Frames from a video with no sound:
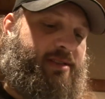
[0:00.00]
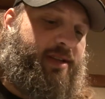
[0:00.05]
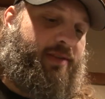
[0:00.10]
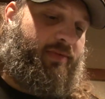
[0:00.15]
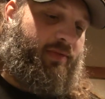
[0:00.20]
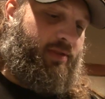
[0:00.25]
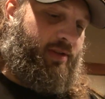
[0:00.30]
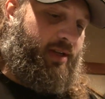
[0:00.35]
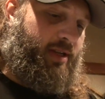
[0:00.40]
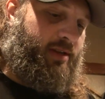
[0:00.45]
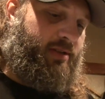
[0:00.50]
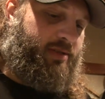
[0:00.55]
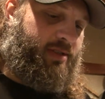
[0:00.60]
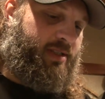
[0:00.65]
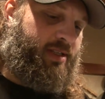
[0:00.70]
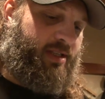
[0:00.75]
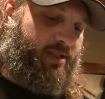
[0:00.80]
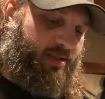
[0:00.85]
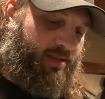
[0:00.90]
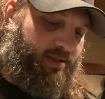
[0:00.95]
definitely
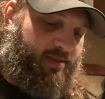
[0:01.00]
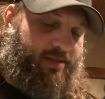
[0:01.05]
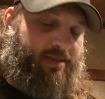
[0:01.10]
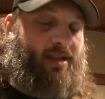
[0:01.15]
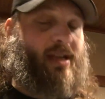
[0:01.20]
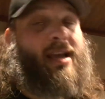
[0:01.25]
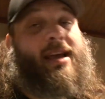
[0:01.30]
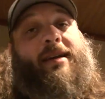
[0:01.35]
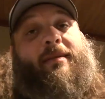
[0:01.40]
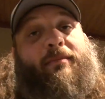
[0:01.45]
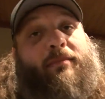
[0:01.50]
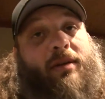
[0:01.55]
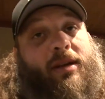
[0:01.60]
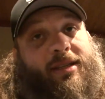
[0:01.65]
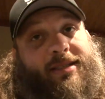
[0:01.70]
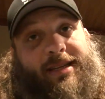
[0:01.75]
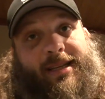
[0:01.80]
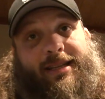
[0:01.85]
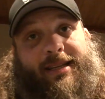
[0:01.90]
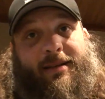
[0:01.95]
interesting, but
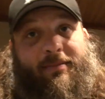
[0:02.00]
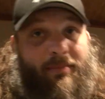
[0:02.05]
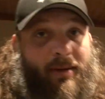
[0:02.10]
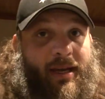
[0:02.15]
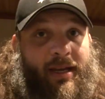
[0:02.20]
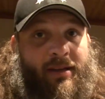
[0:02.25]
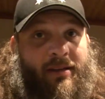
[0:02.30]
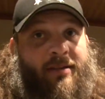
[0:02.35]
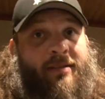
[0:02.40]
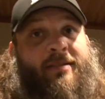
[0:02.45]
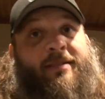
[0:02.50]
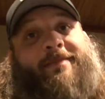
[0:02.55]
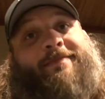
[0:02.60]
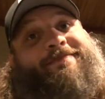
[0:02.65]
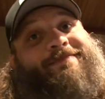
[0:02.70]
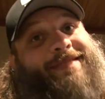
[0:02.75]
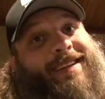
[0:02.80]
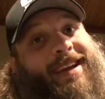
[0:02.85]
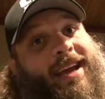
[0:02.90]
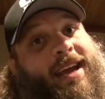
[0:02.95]
it's not that bad.
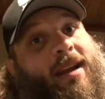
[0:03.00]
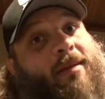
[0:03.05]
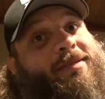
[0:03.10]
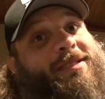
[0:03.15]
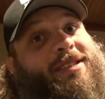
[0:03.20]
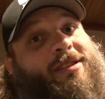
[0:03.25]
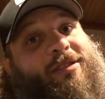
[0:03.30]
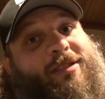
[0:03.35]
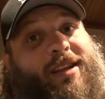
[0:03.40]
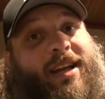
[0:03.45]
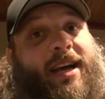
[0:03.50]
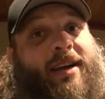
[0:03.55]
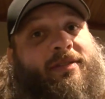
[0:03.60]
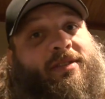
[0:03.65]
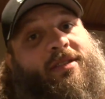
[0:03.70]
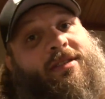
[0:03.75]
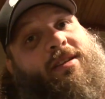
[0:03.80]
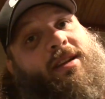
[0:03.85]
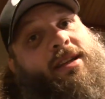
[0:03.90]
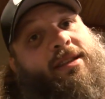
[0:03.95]
And I'm still alive,
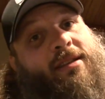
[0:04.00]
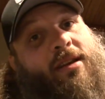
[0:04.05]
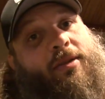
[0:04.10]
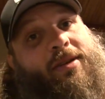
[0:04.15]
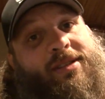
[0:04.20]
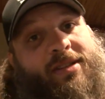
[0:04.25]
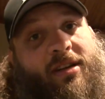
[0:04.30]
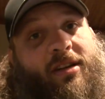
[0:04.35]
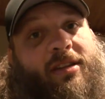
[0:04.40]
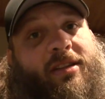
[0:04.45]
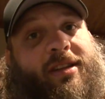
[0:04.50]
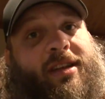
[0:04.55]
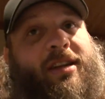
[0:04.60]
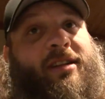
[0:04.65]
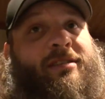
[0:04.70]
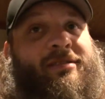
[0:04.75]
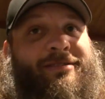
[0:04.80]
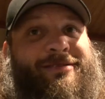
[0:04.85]
so that's always a good thing.